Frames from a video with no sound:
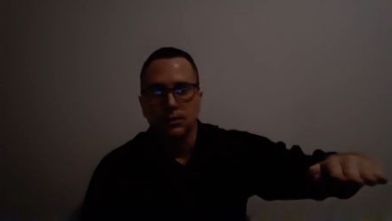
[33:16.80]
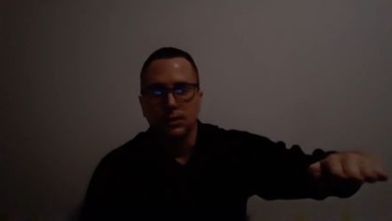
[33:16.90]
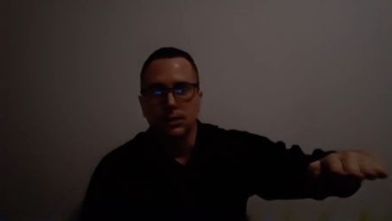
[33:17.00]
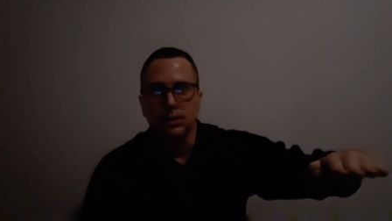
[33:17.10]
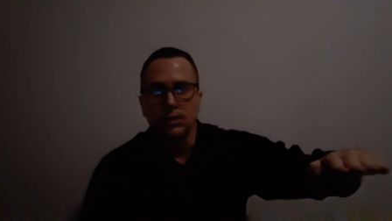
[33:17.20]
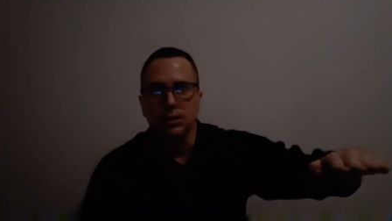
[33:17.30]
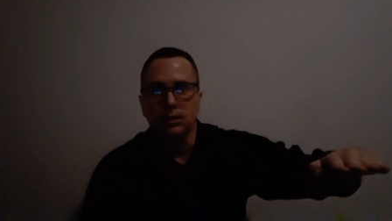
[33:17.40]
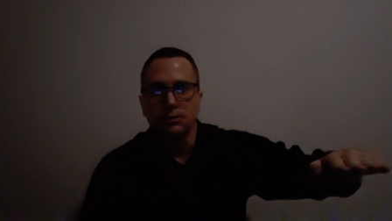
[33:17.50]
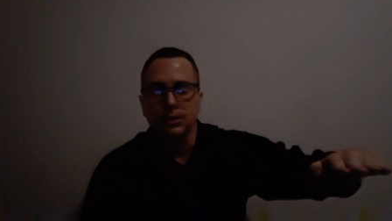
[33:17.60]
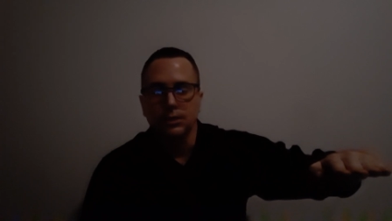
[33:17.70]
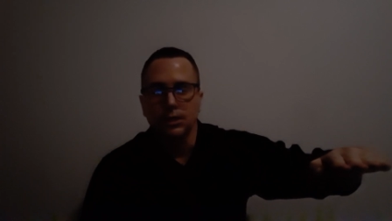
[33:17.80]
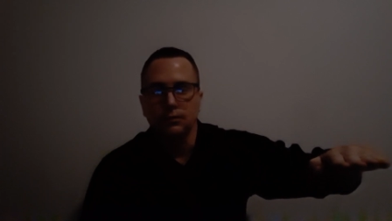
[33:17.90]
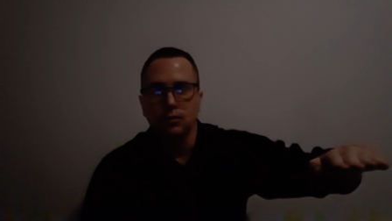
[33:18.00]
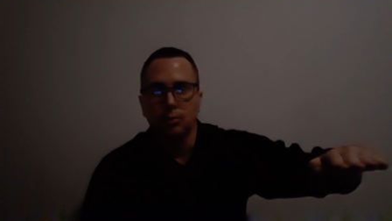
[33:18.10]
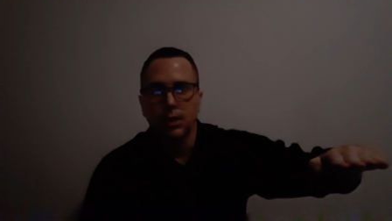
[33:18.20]
See, uh,
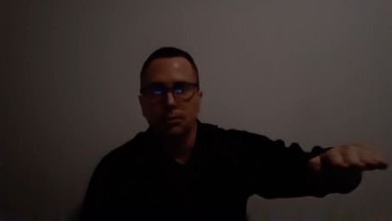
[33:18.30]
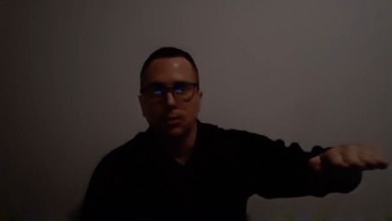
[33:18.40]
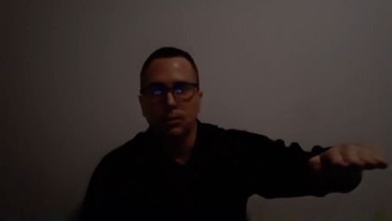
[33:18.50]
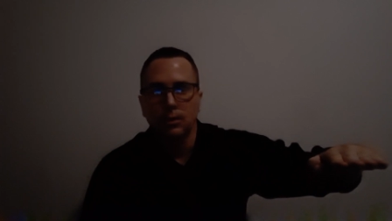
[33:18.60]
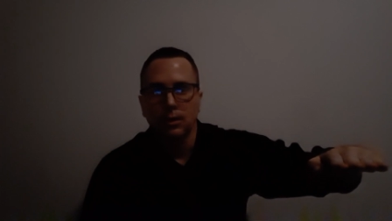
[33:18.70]
successful people,